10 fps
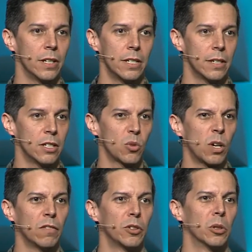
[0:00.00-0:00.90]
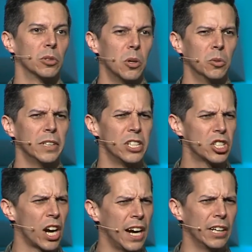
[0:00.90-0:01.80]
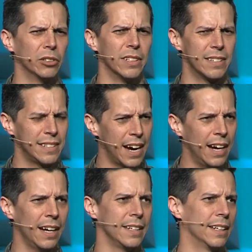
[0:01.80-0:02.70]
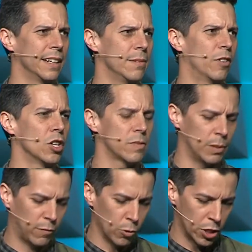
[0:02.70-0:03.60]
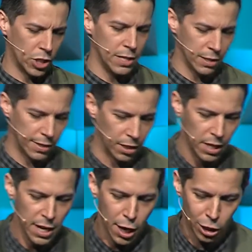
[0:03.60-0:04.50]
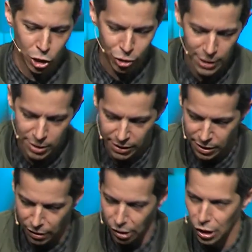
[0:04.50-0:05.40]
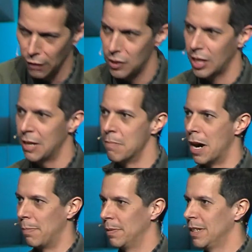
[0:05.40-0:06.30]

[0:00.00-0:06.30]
His 12-year-old only child is dying, and he falls before Jesus, and Jesus lifts him up.